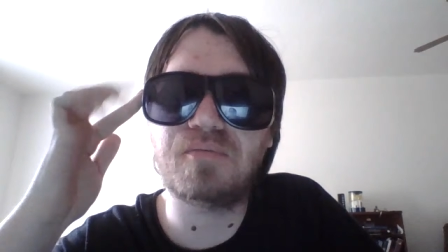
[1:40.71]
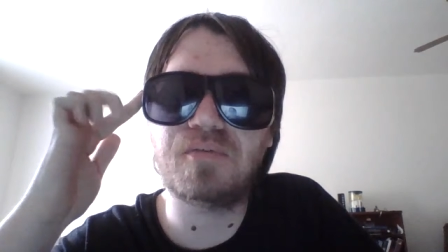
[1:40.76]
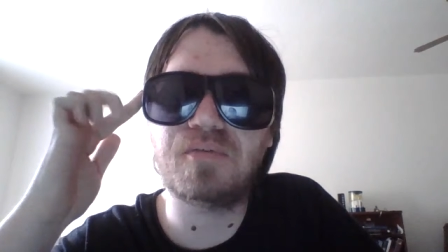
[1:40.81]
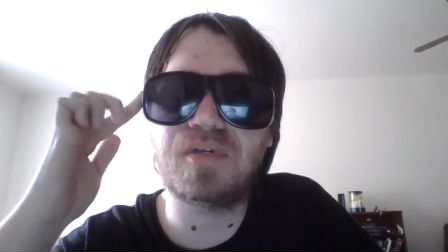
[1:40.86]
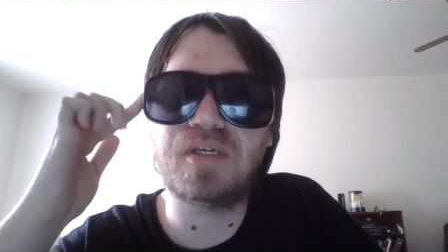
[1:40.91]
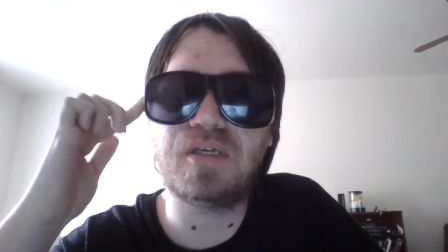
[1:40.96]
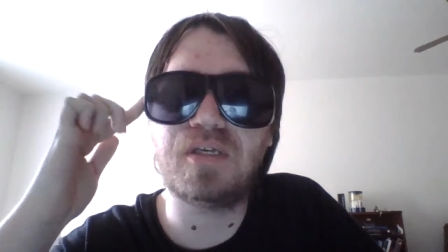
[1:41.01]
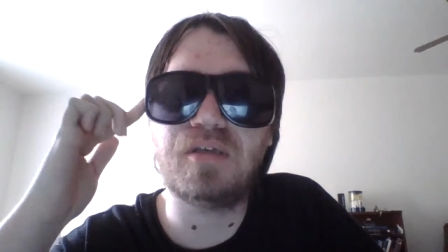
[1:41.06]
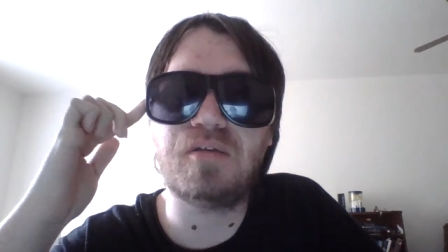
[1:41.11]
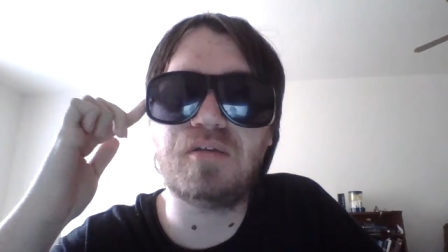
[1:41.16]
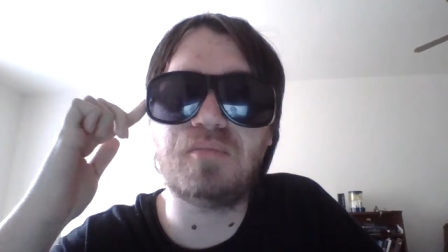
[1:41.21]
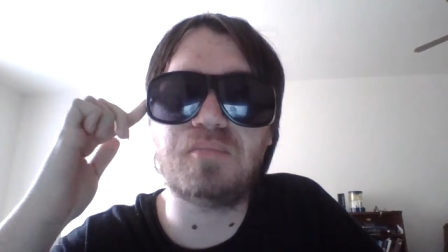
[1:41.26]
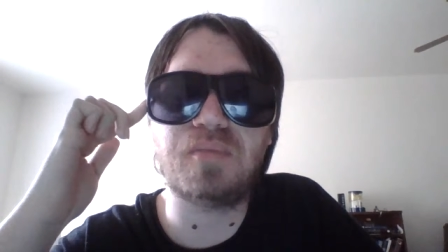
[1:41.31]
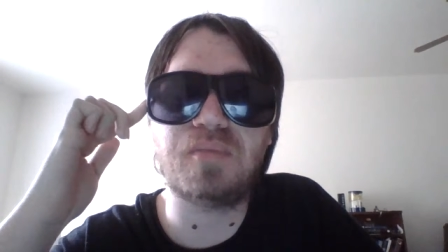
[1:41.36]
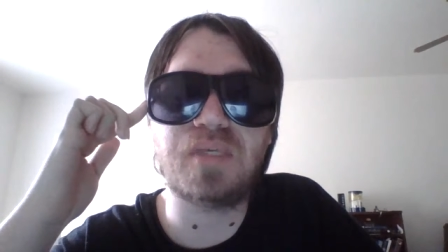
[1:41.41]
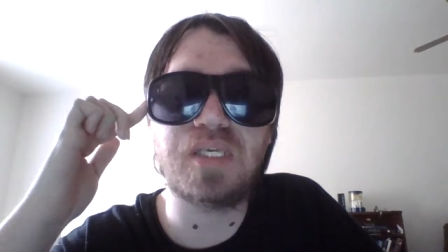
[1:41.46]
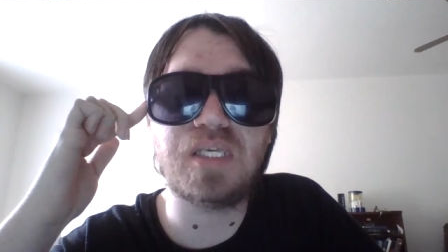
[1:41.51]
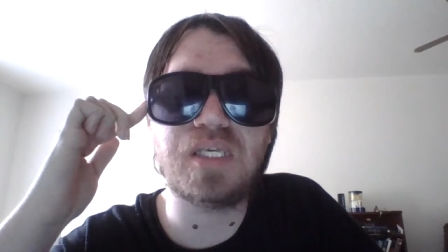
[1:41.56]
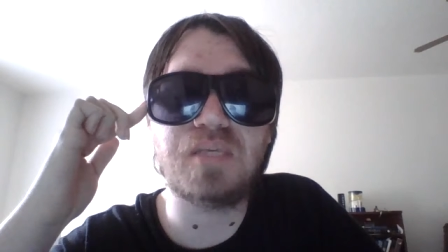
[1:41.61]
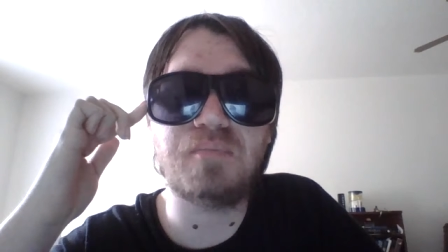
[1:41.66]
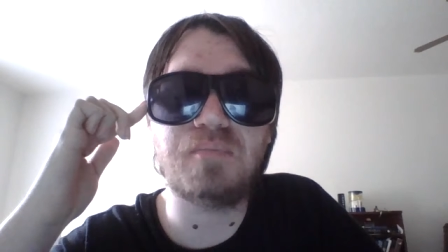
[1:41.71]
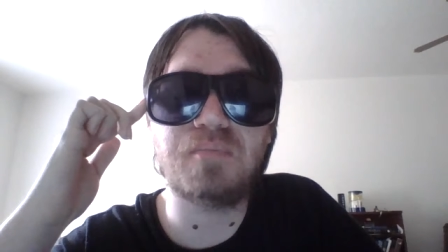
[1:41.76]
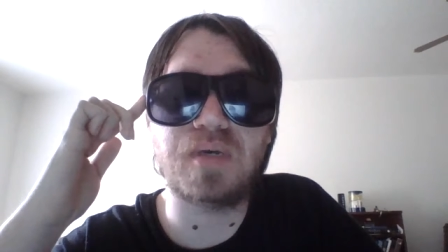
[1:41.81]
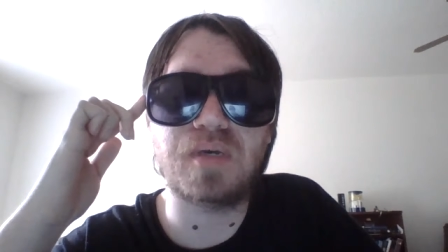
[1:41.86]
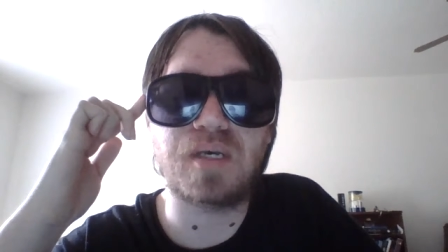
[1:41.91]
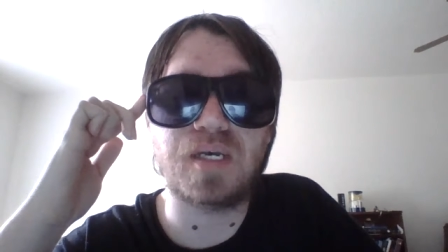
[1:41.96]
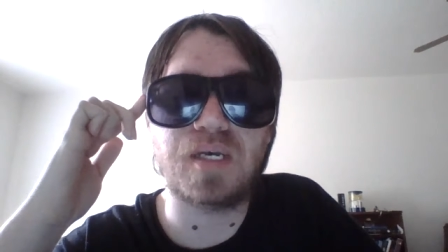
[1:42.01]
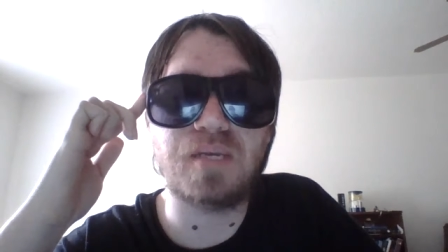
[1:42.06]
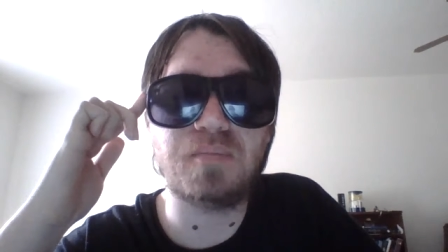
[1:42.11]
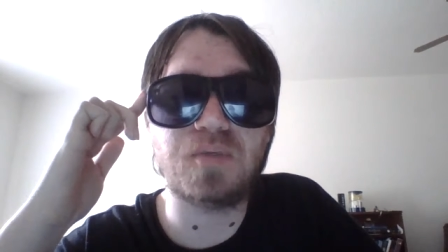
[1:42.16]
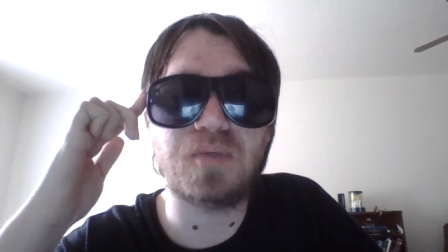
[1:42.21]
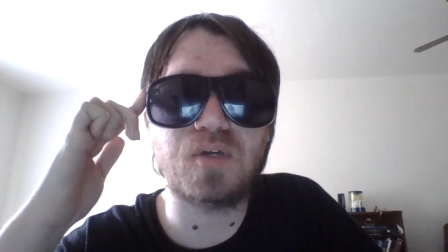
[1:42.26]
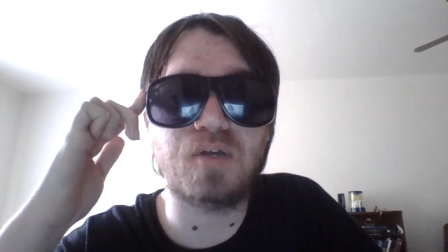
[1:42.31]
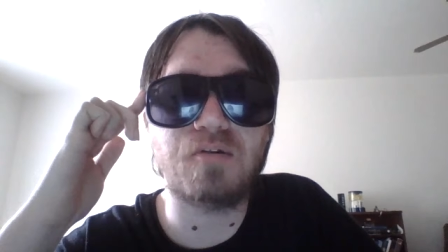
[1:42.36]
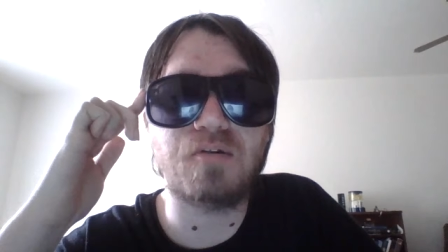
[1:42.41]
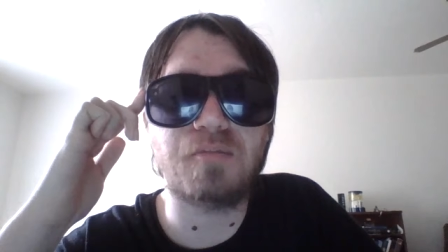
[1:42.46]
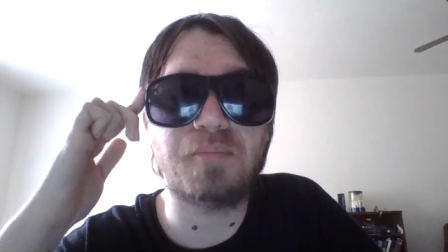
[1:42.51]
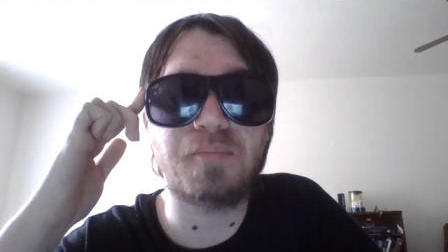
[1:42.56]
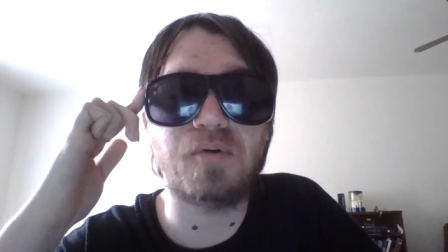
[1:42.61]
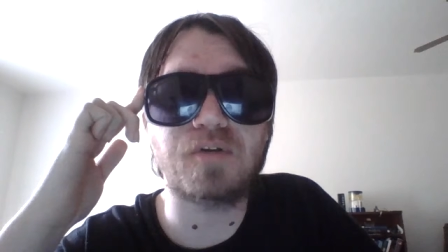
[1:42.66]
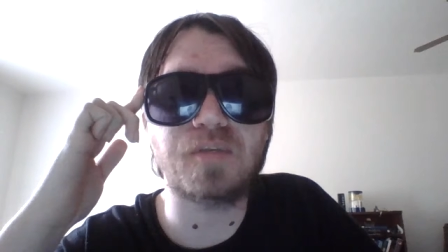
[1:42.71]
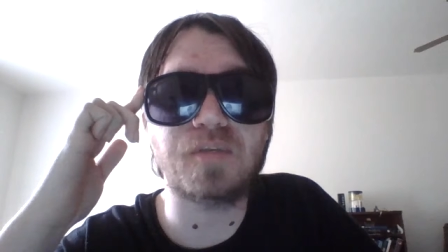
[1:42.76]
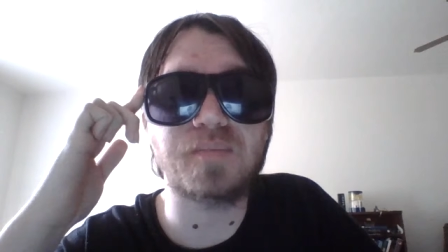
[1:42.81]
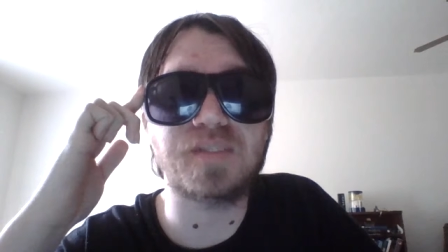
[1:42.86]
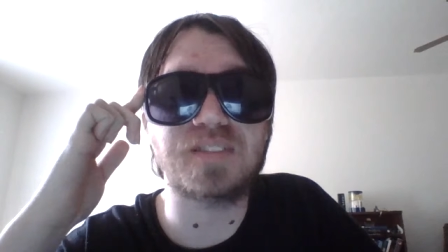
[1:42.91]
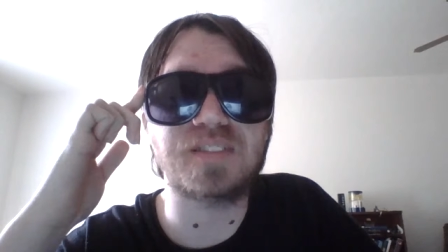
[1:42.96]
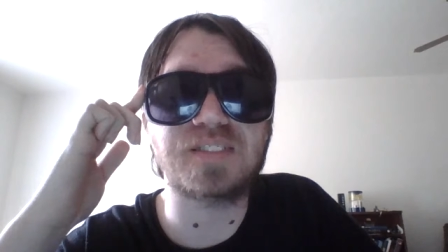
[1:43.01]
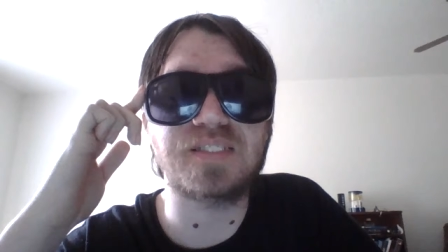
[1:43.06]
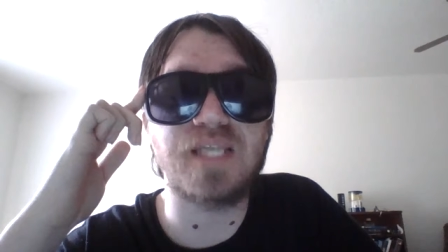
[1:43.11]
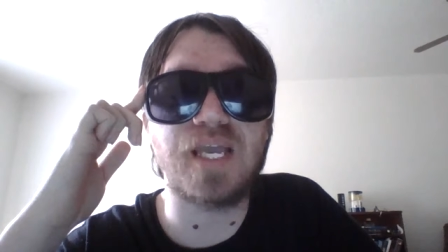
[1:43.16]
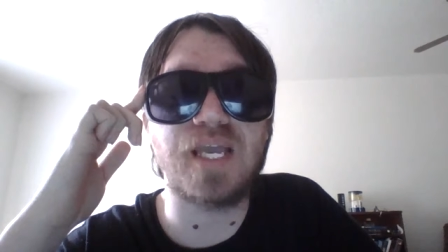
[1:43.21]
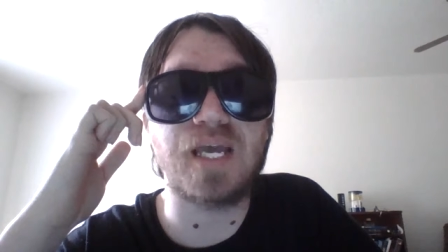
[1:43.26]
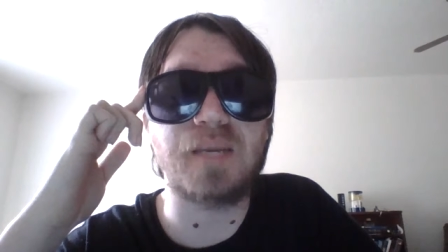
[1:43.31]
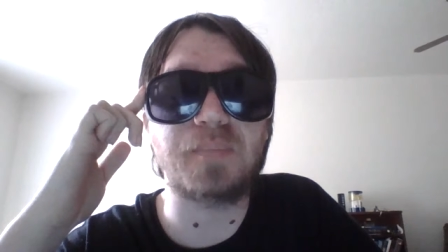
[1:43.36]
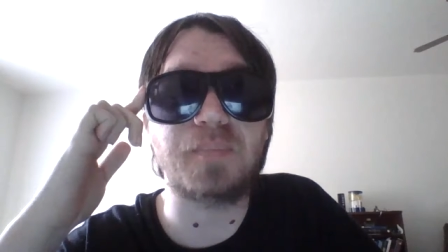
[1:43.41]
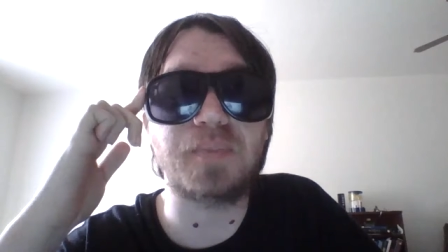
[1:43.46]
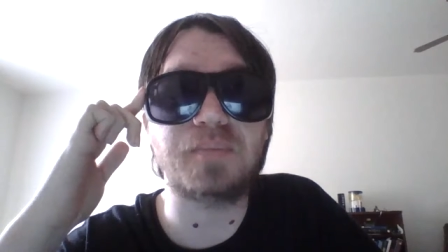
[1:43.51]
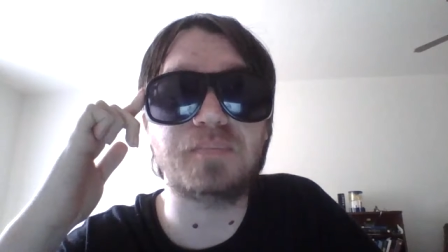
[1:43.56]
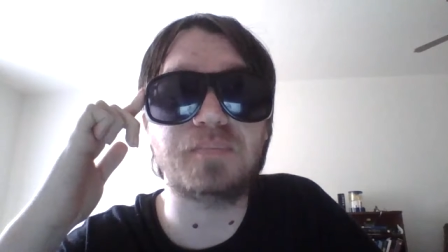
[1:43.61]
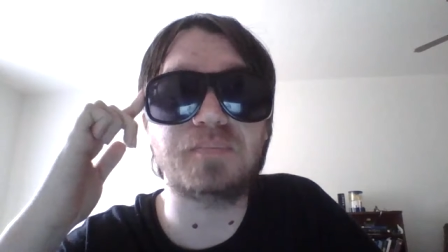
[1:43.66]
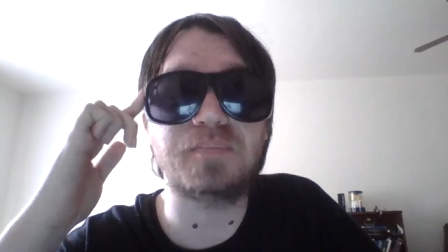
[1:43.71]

well, me, I'm going with Pokemon Snap.